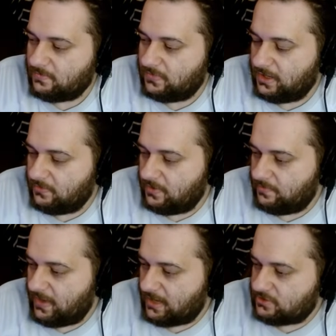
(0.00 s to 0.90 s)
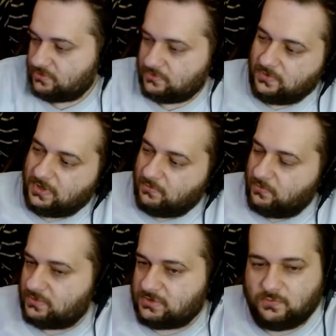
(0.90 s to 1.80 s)
But anyway, back to
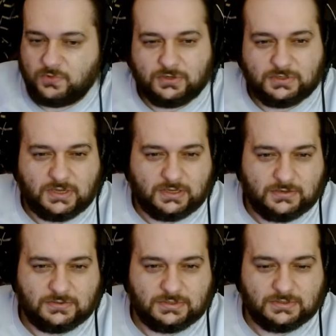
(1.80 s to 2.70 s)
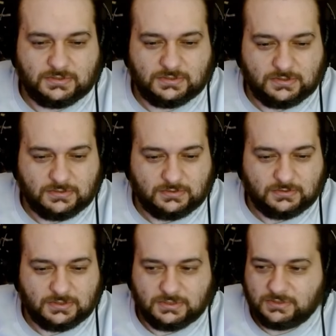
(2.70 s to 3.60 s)
some weird tech uses.
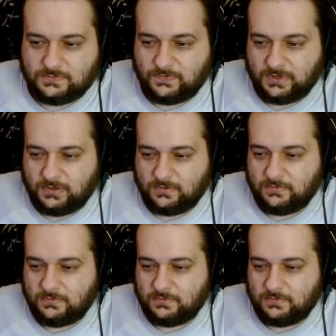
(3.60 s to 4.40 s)
This is fun.